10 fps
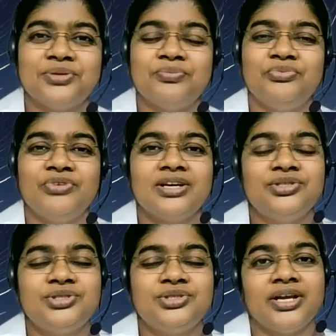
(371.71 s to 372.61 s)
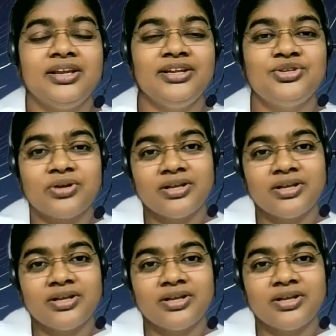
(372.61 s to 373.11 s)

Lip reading: we are sharing together,